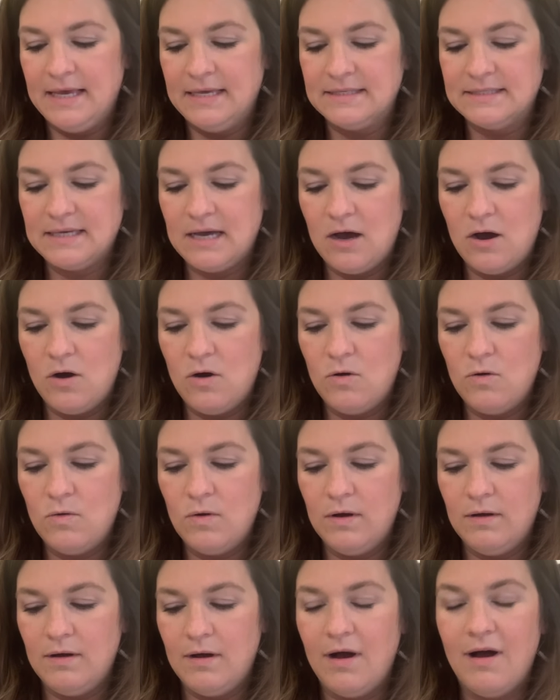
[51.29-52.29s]

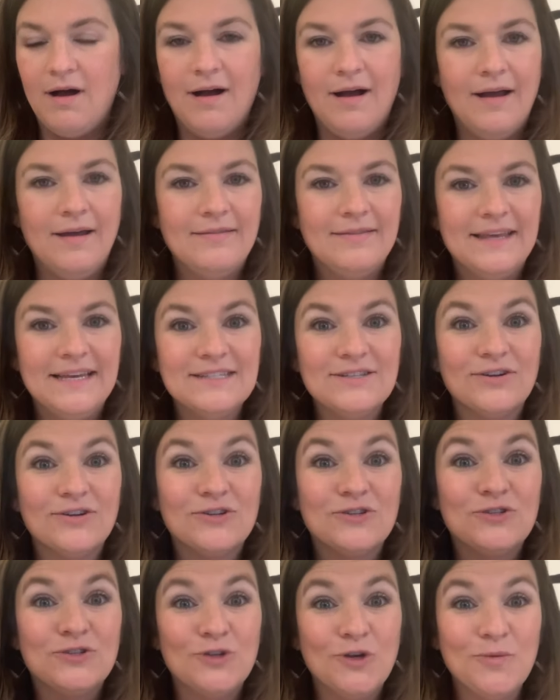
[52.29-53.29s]
So these are
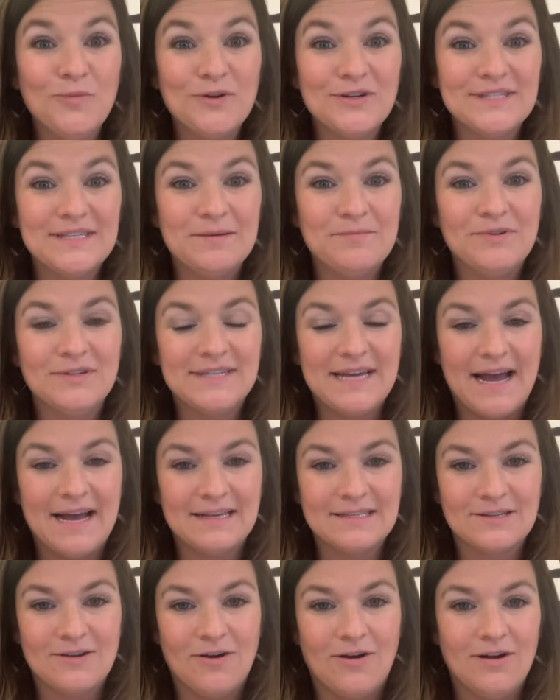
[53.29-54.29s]
super simple
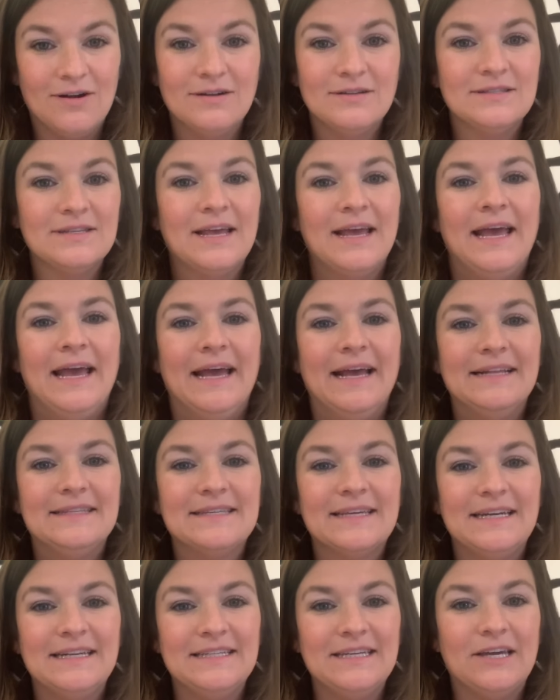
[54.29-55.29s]
task cards. It's
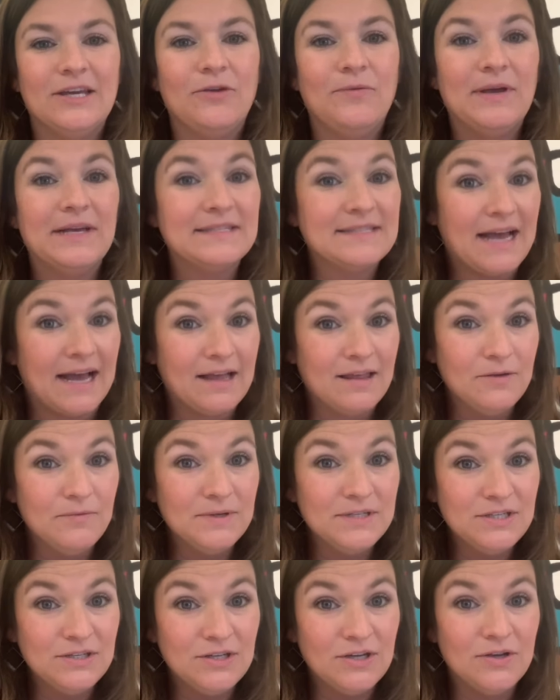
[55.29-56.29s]
going to tell you exactly
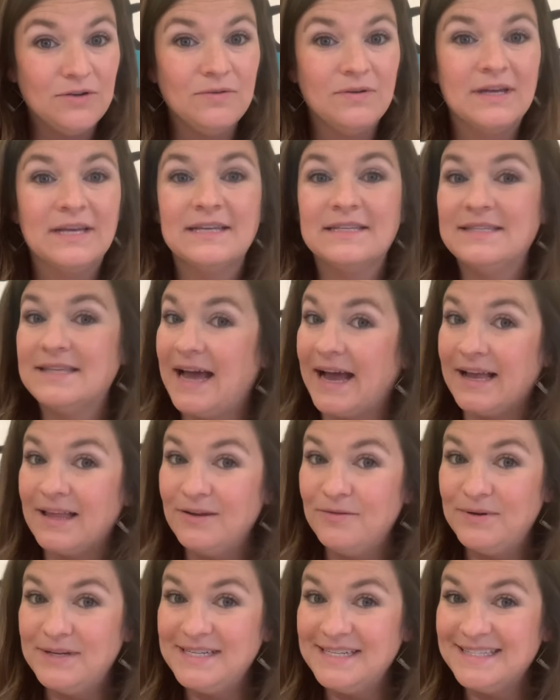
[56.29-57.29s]
what to do,
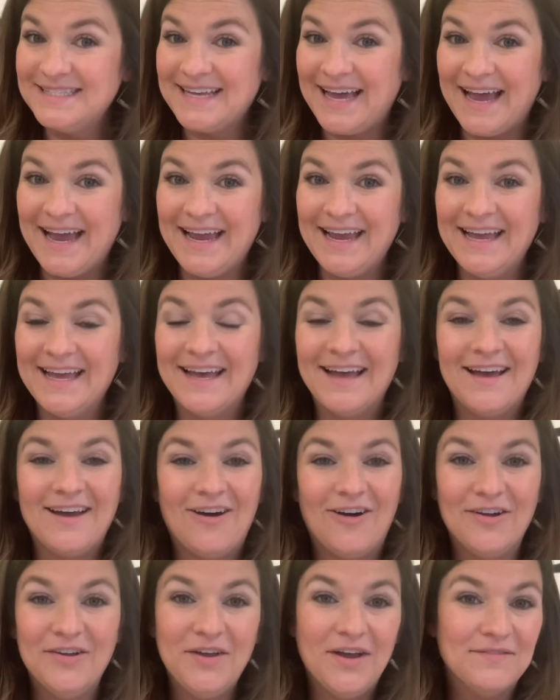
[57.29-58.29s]
exactly what to say.
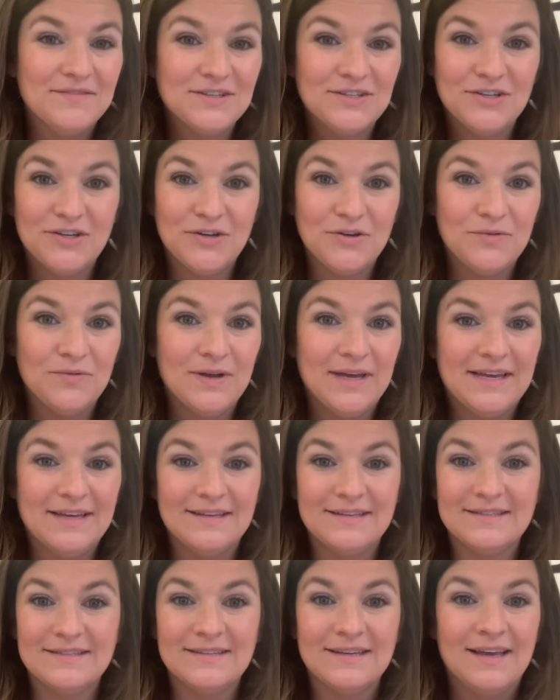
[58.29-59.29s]
All you have to do
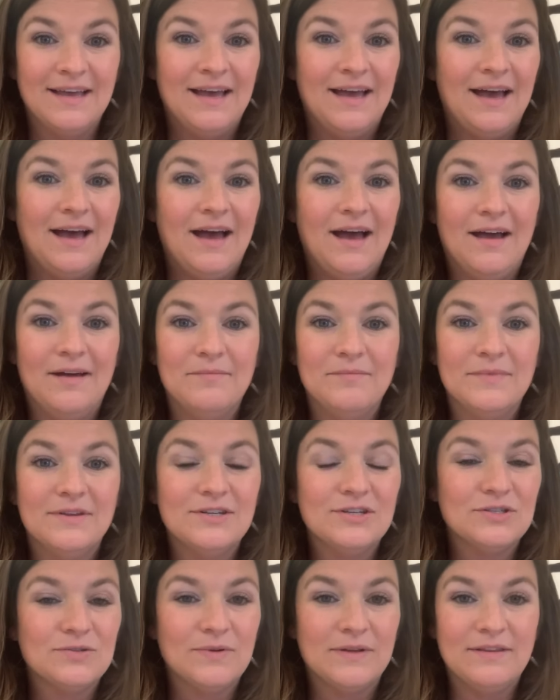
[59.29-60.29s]
is
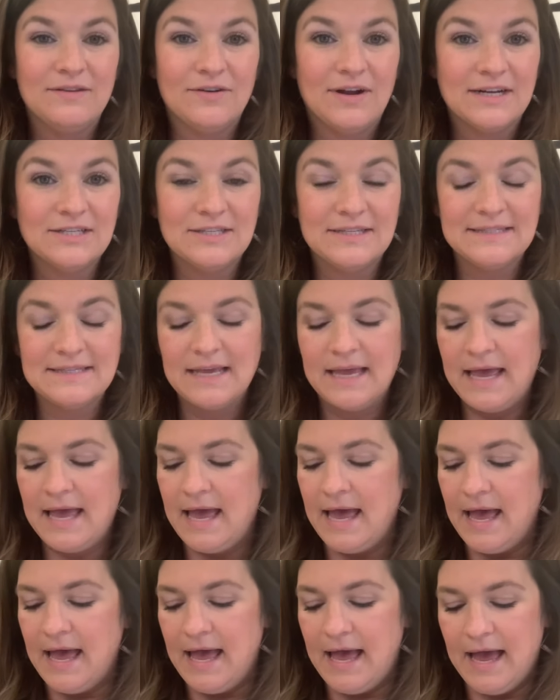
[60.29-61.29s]
just read the directions.
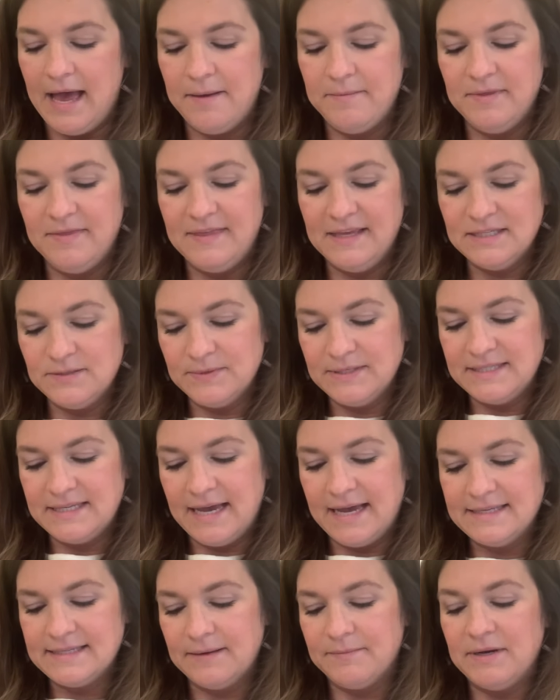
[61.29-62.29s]
This one
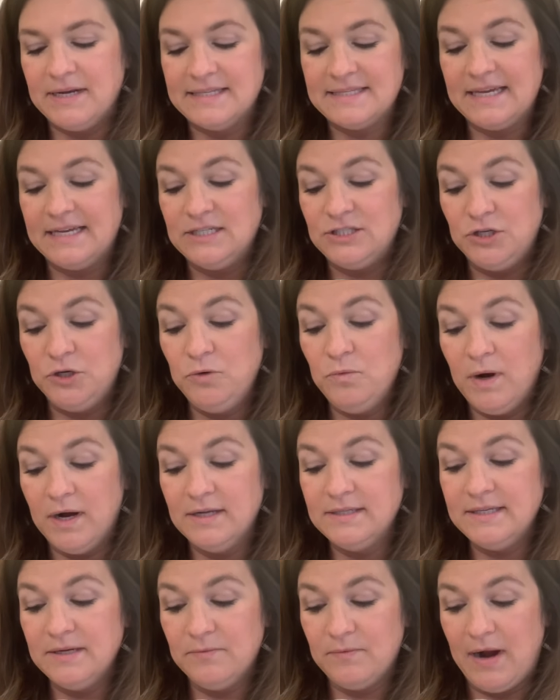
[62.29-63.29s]
says, I'm going to say 2
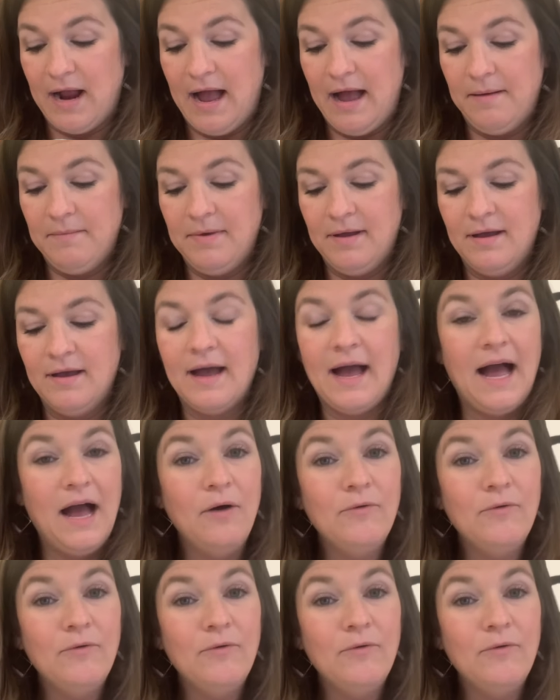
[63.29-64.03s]
words that rhyme. I